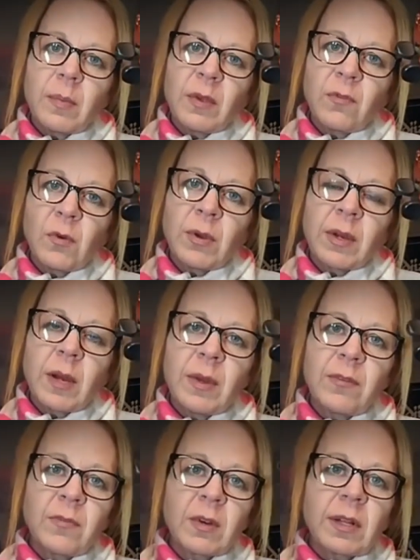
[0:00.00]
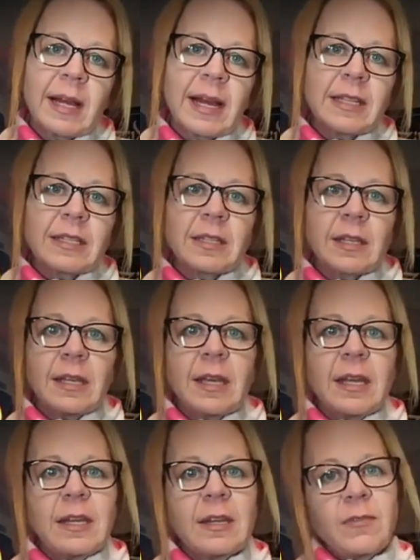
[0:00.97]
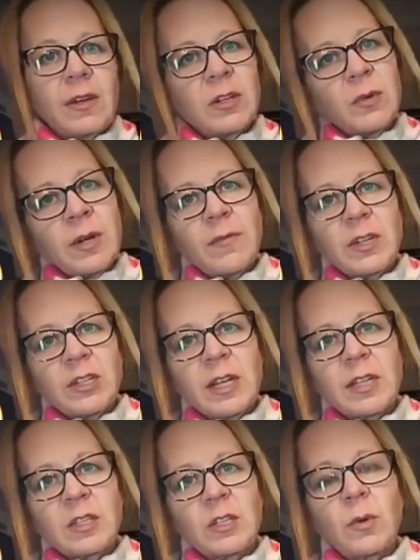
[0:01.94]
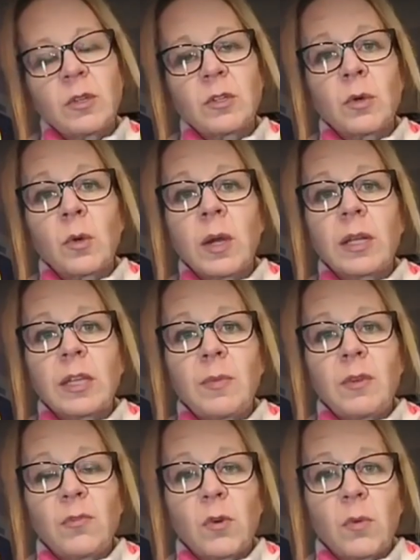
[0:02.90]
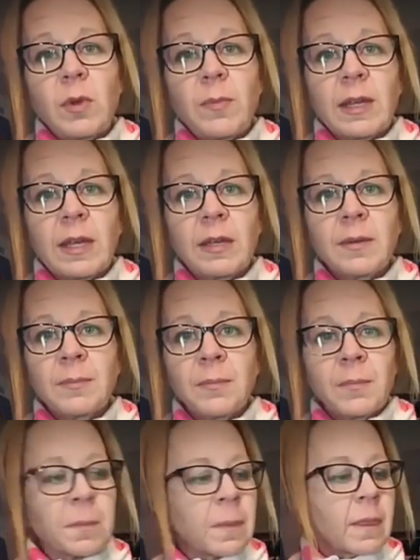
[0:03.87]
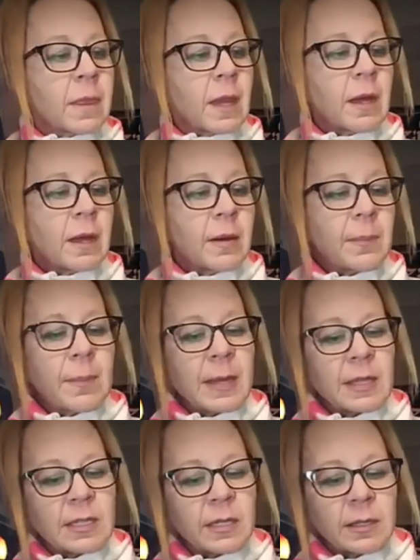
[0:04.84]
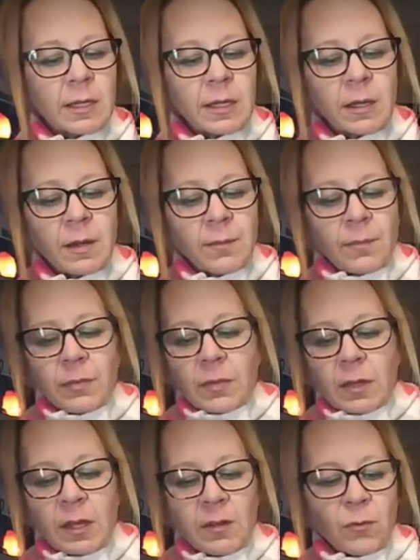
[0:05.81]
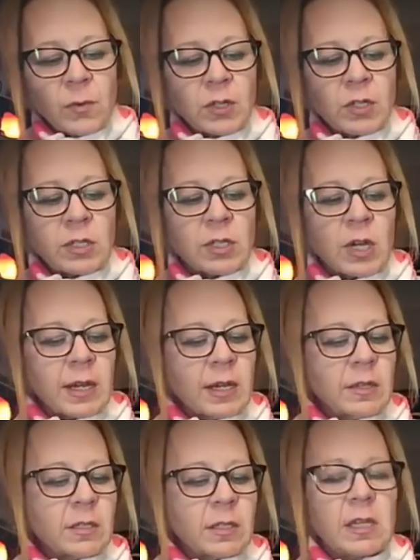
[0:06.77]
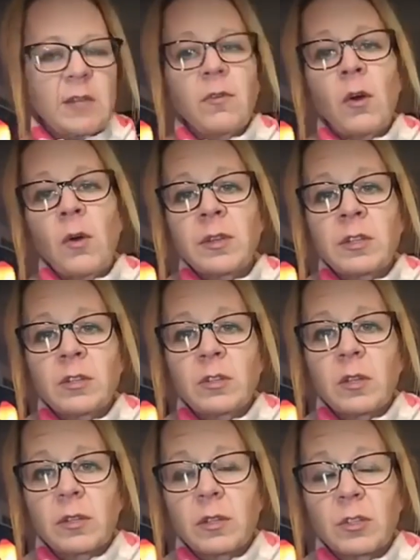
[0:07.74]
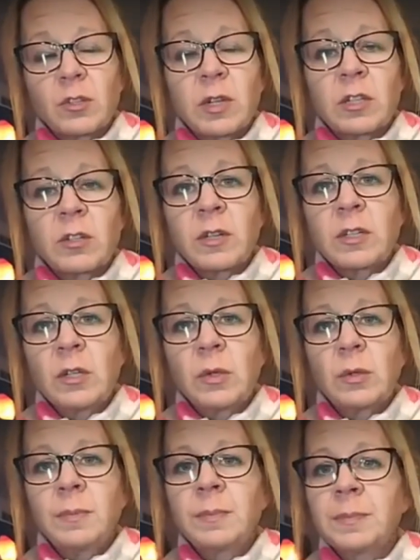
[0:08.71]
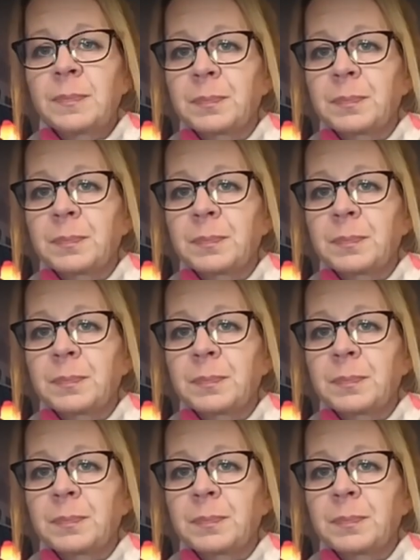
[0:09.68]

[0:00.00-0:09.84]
before you come in for class. And if I don't have a chance to, I'll do it quickly before we begin. Basically, if we're just checking to see if all the strings are in tune,